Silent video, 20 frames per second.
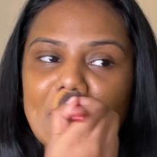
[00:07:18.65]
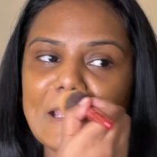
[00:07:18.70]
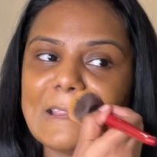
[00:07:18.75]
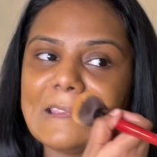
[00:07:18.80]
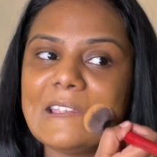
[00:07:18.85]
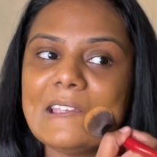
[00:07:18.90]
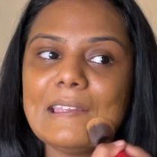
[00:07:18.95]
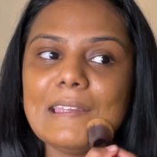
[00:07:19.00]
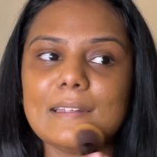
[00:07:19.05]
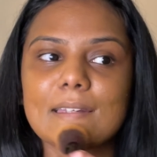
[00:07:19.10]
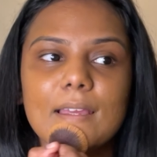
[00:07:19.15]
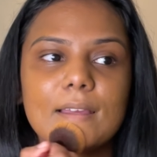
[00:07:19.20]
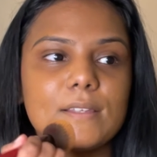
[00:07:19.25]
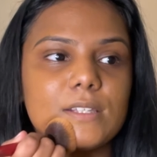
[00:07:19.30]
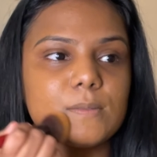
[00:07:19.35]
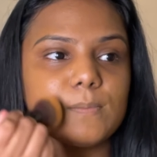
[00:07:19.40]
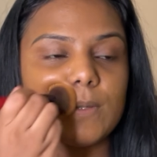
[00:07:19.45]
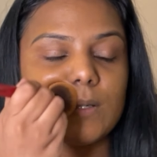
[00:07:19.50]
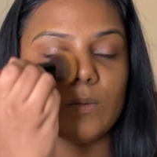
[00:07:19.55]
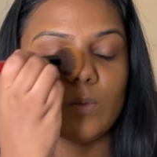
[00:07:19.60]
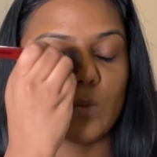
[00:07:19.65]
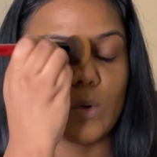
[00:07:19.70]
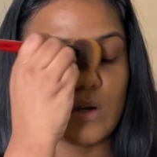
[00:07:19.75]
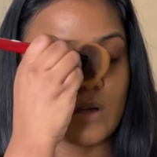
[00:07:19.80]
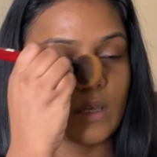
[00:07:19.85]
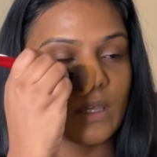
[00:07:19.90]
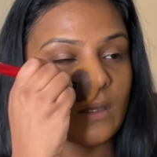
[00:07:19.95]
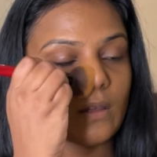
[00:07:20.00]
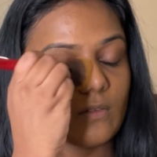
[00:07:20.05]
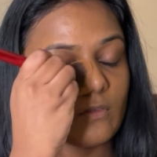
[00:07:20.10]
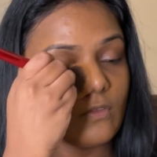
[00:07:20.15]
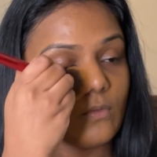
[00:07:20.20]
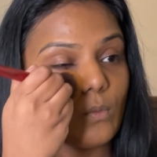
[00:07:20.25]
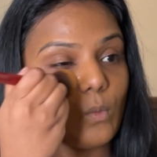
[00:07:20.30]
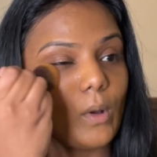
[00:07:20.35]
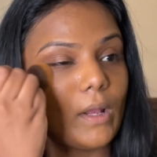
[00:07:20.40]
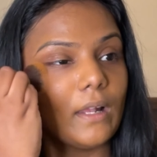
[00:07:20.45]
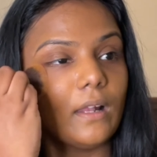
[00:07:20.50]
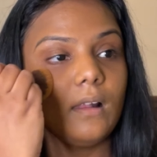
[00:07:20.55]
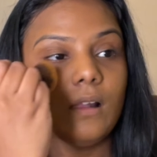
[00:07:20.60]
think it has been working
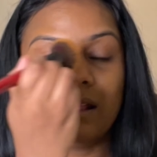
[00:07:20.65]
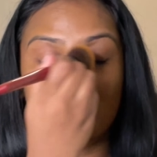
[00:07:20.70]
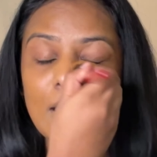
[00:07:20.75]
well.